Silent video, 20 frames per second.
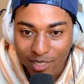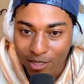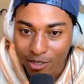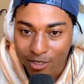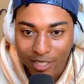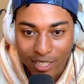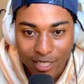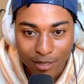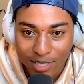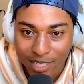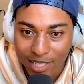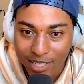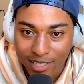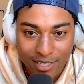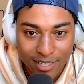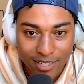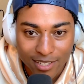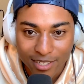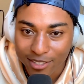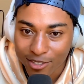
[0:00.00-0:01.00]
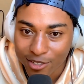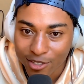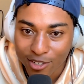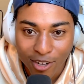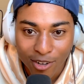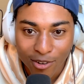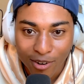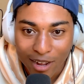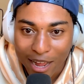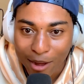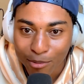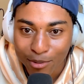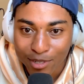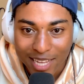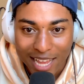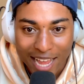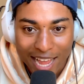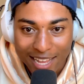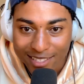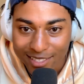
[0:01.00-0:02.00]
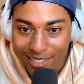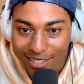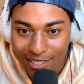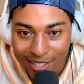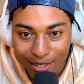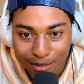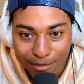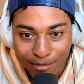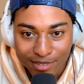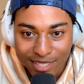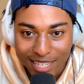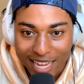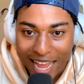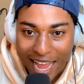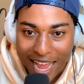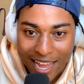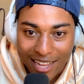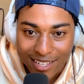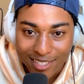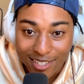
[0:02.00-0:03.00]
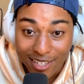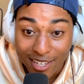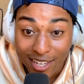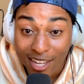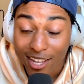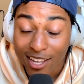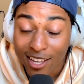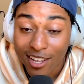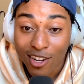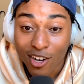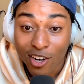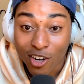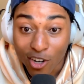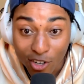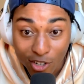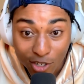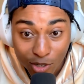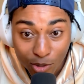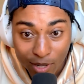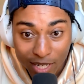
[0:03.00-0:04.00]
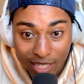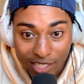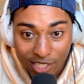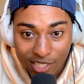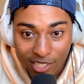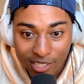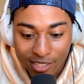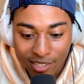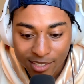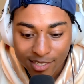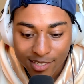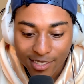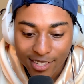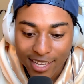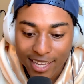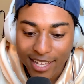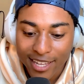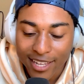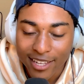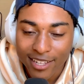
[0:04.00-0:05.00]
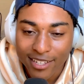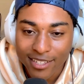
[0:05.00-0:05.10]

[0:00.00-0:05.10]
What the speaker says: team six in it. I was asking them to ask her questions, and